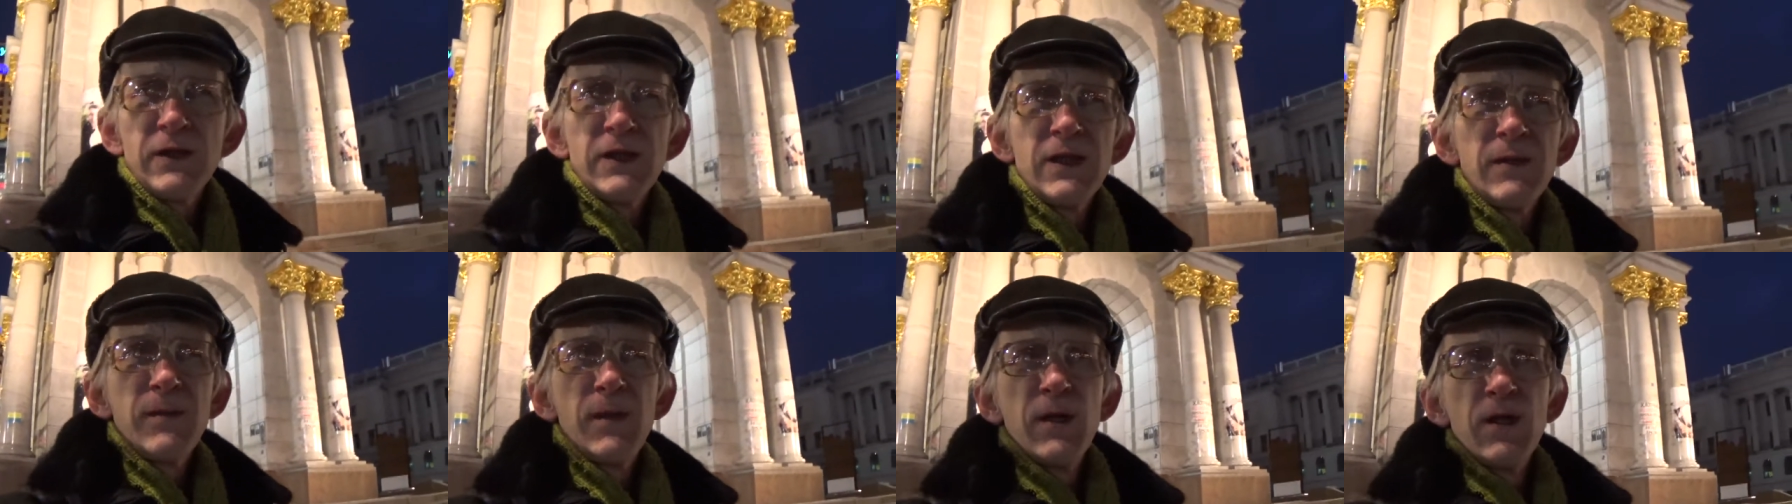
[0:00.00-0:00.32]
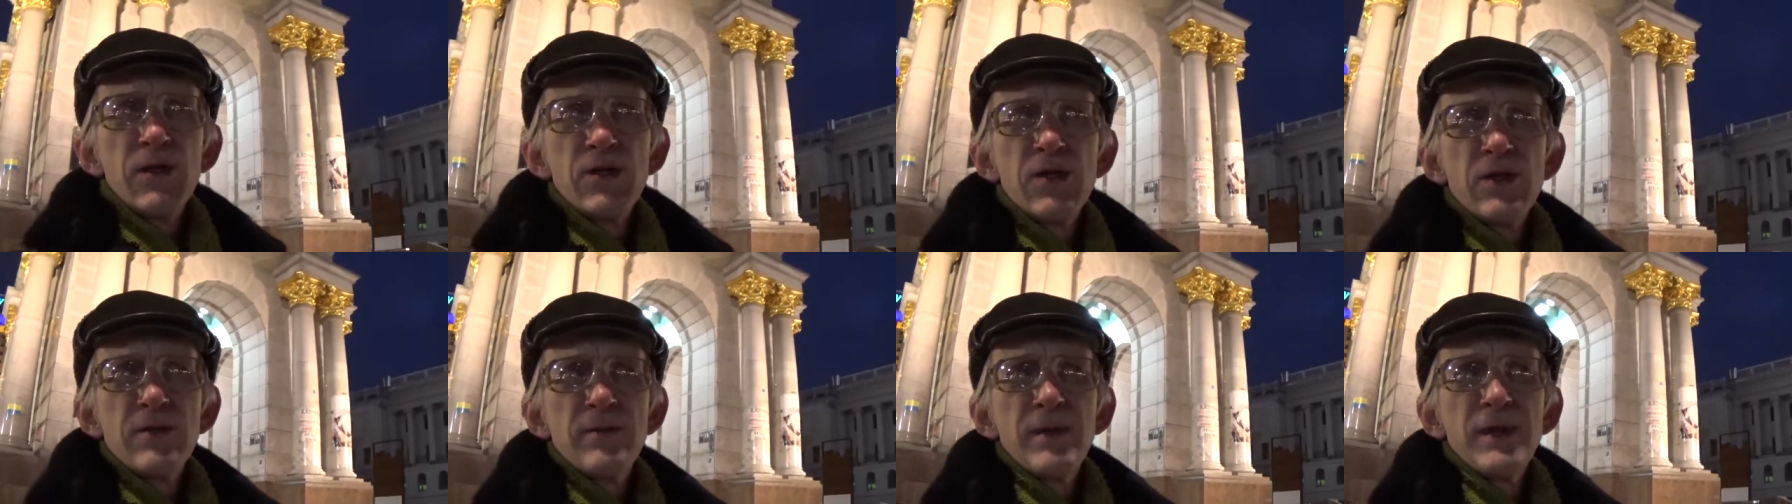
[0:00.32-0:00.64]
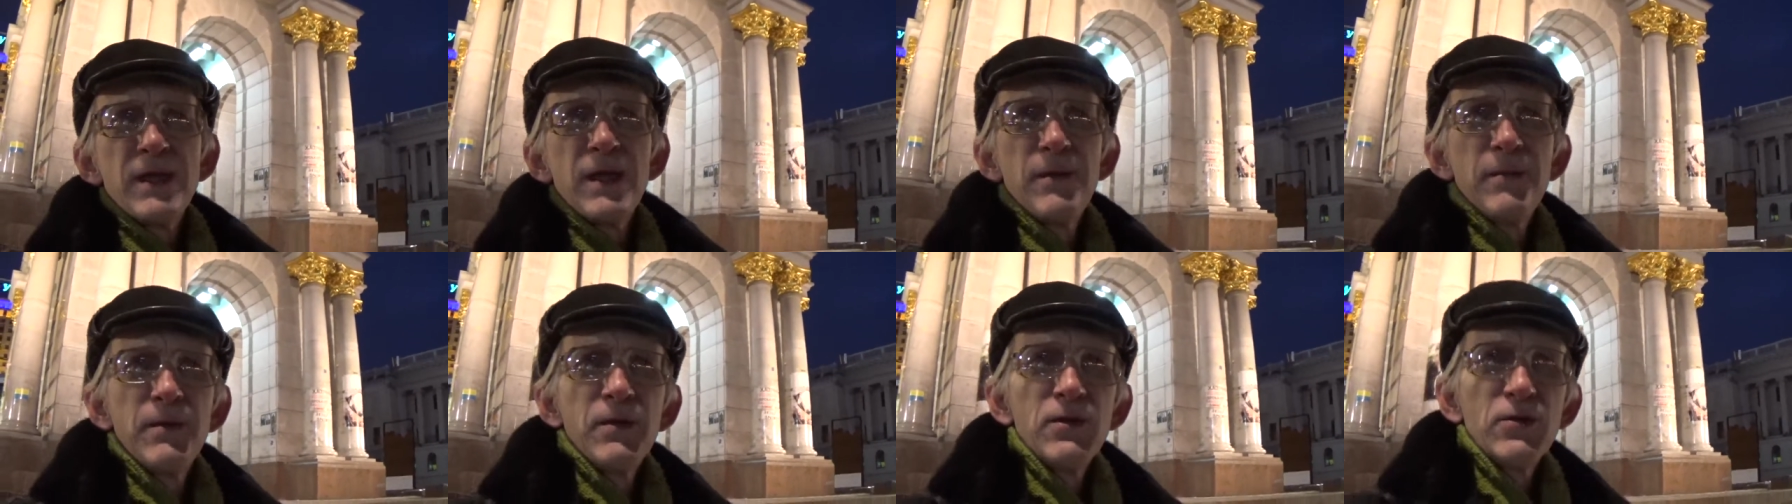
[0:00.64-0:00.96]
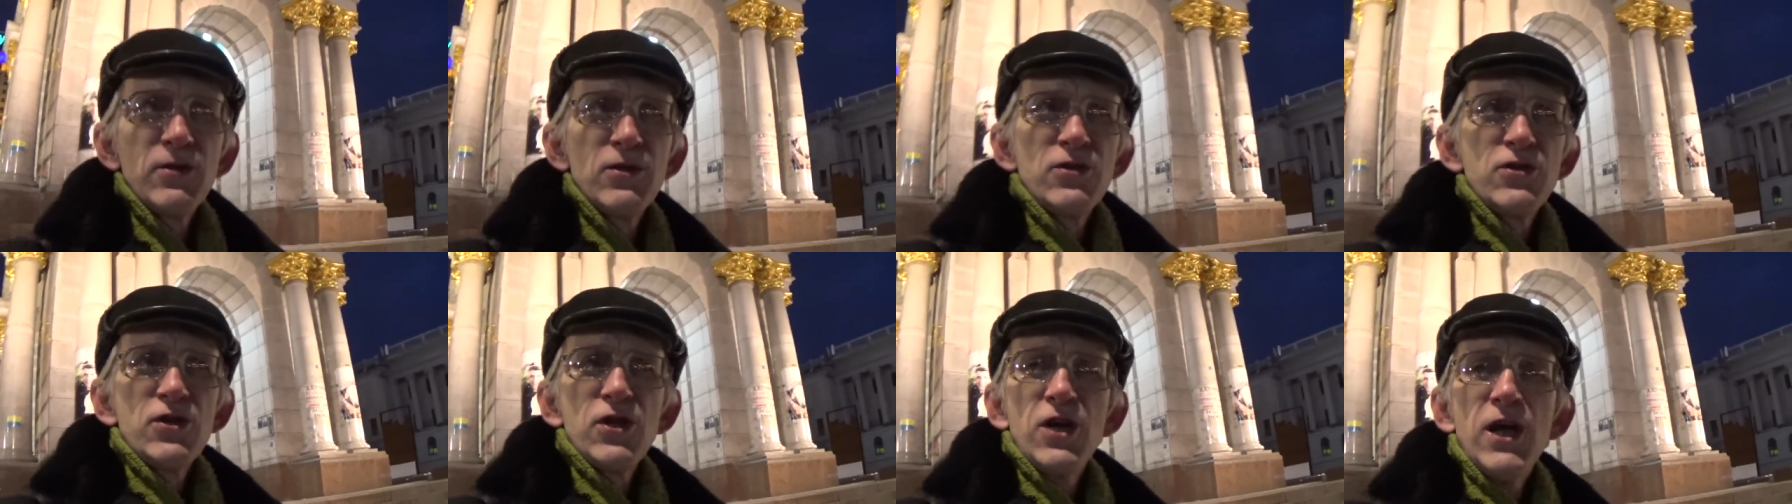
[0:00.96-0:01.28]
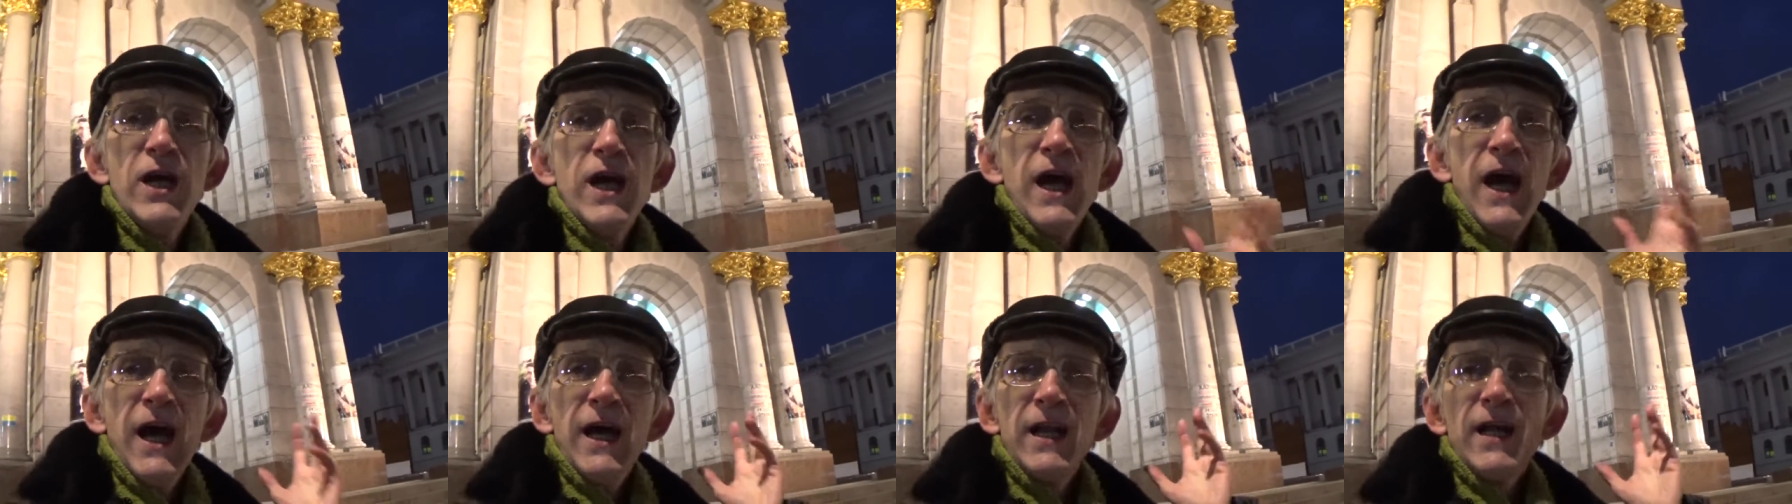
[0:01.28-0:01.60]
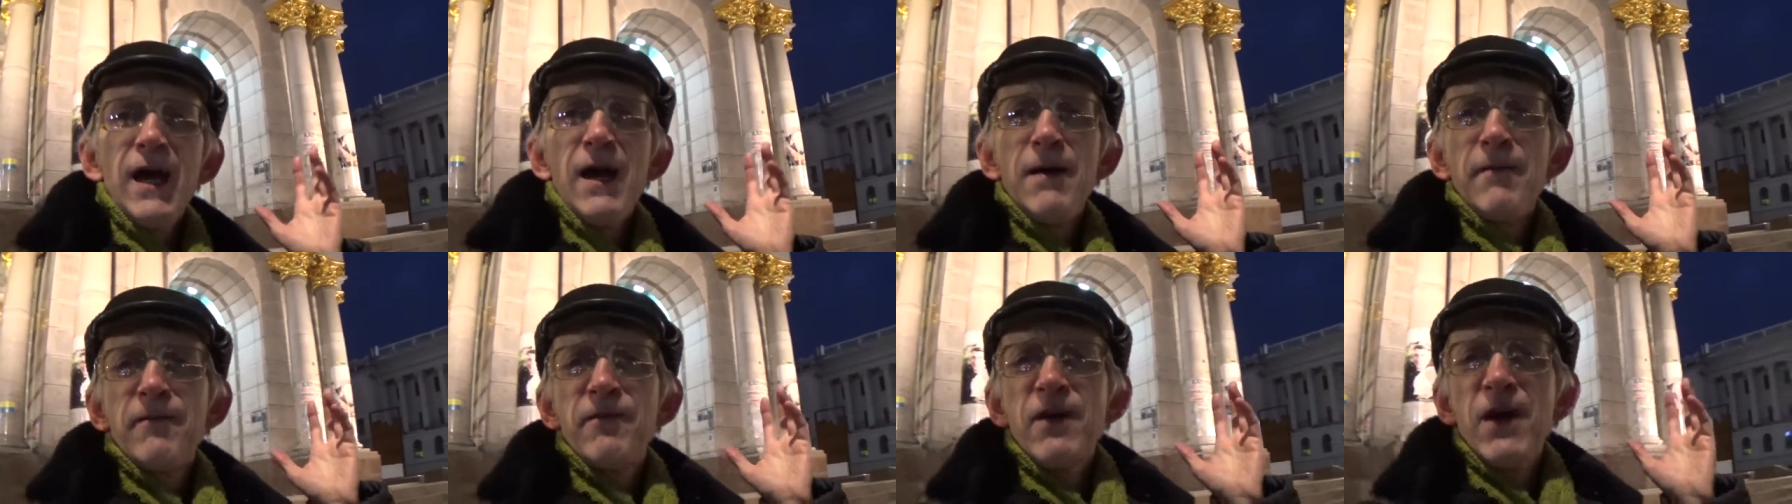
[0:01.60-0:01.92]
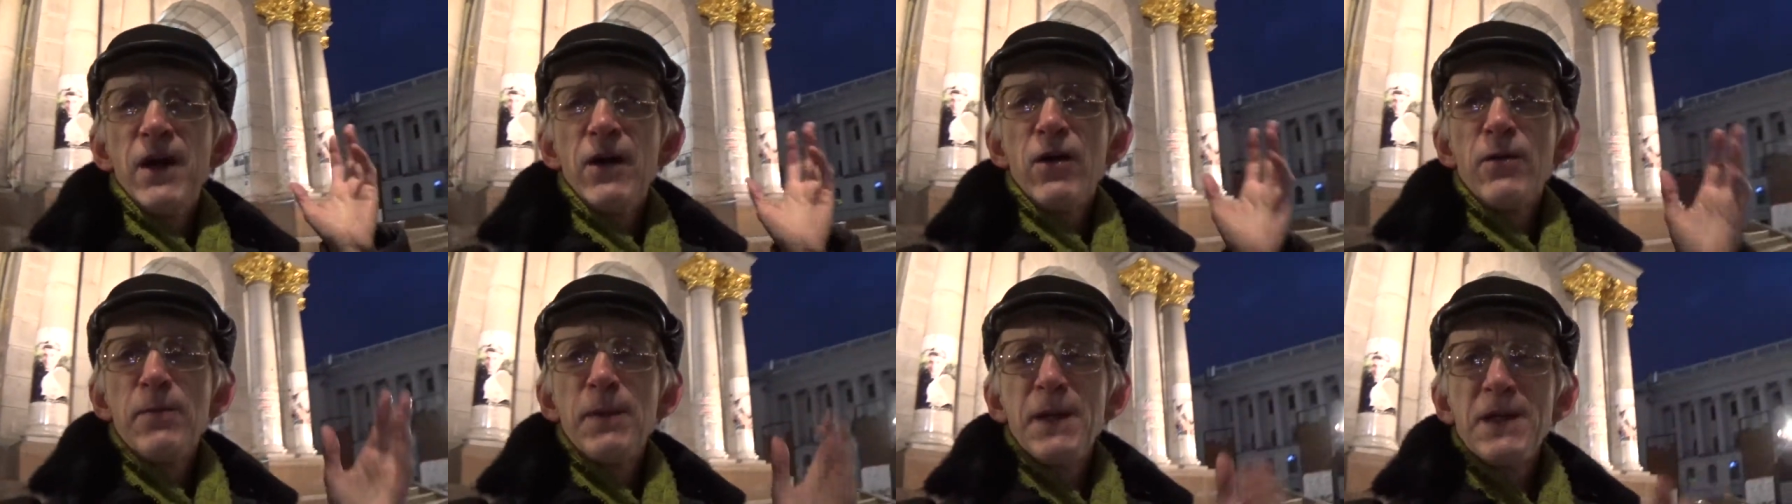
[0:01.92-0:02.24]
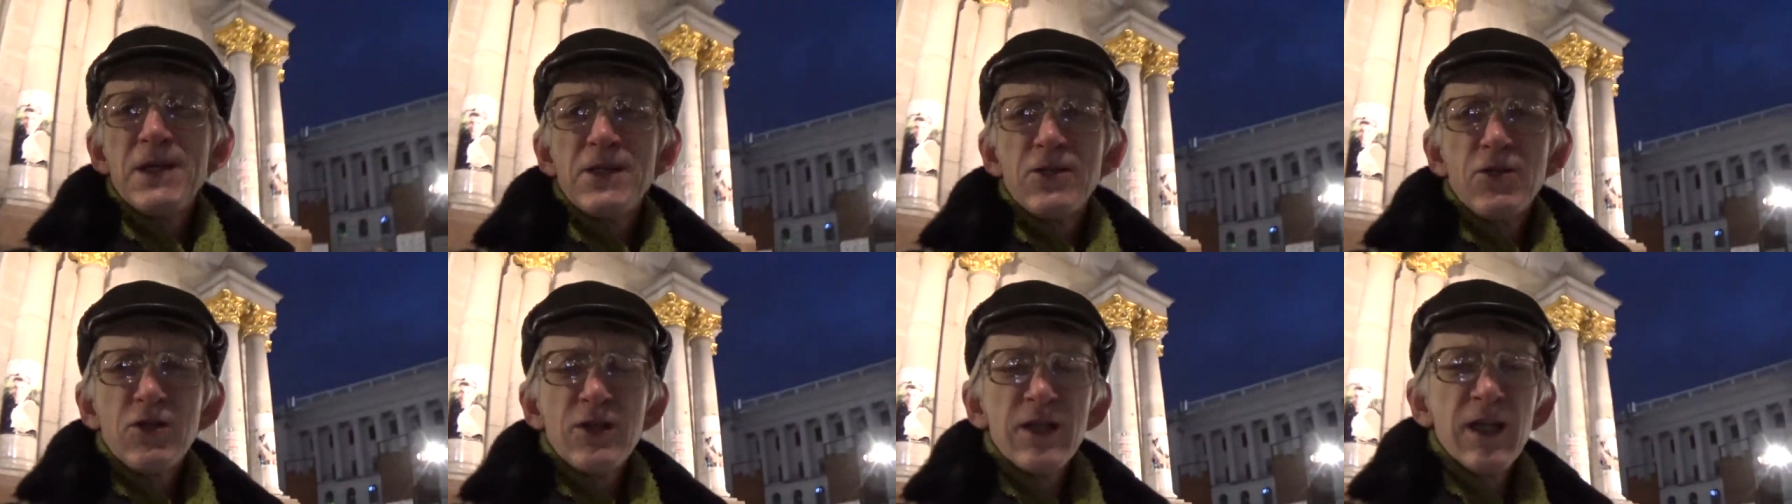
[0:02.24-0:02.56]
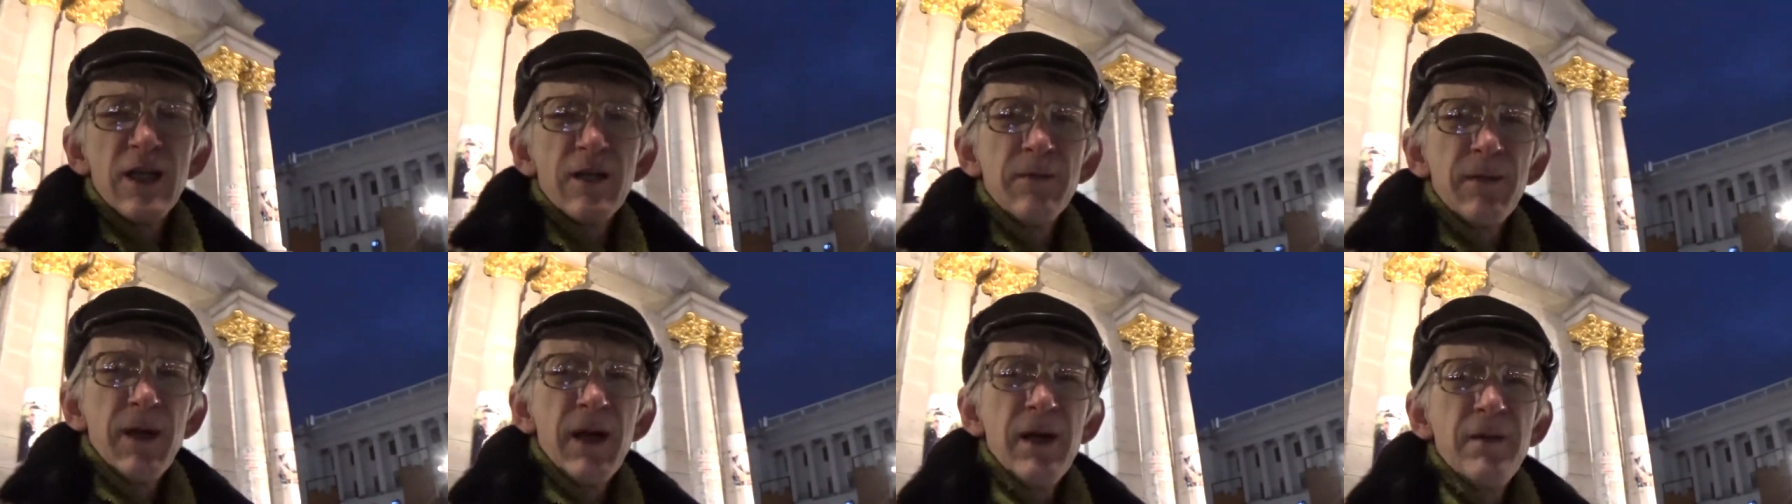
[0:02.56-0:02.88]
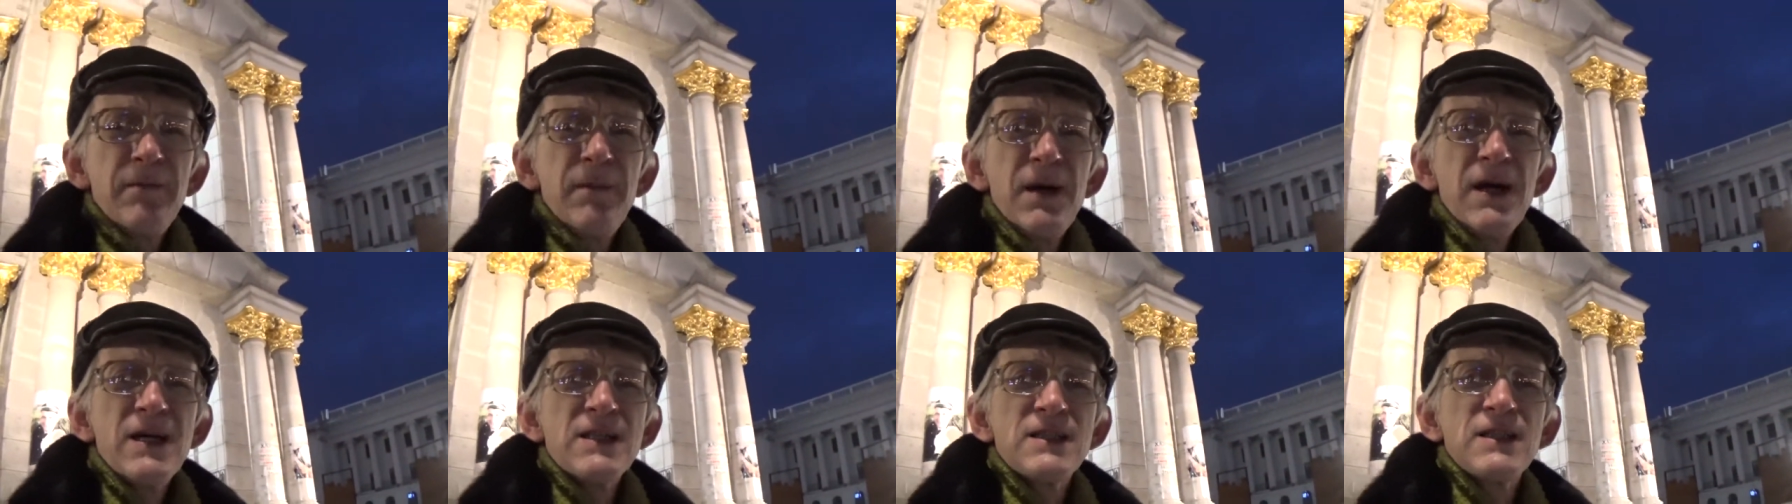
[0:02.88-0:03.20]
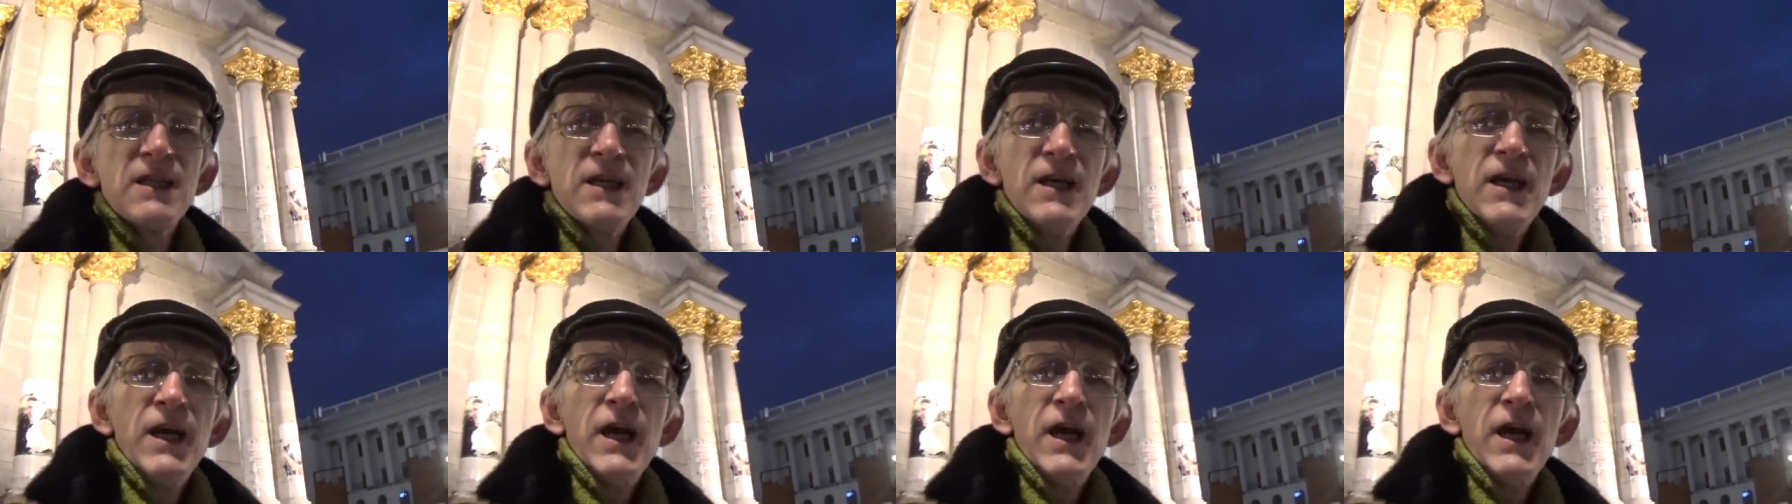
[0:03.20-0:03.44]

entomologist, beekeeper, teacher and I am very pleased to send my best